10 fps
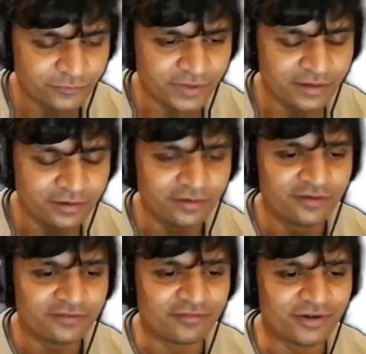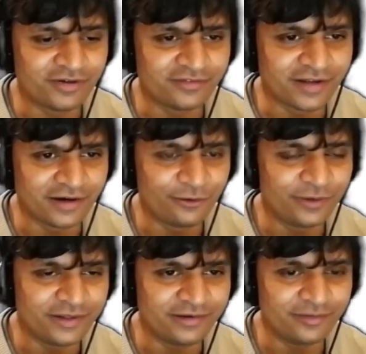Okay, so I've got a
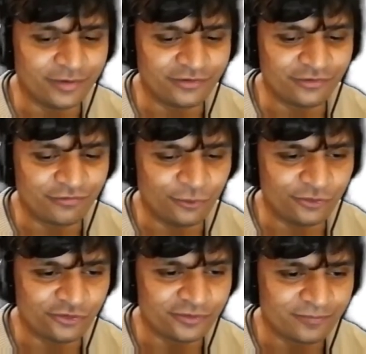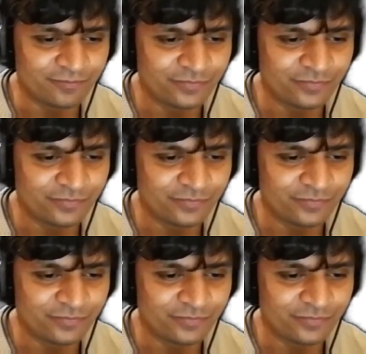0 and then a bunch of 4s.